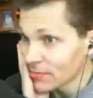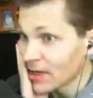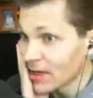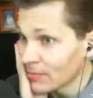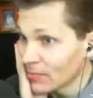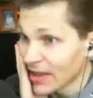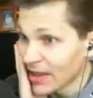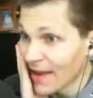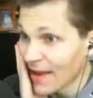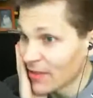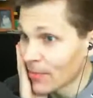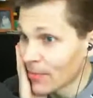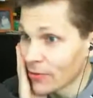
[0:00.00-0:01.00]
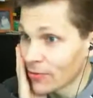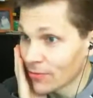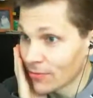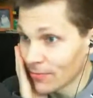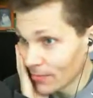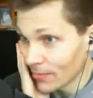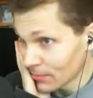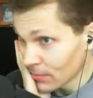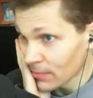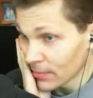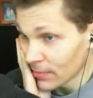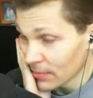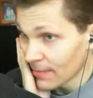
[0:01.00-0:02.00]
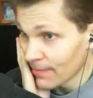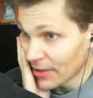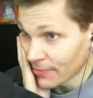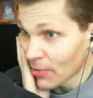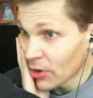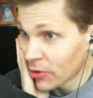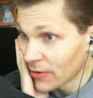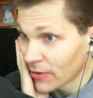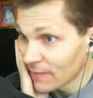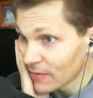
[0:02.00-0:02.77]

but they have the best motive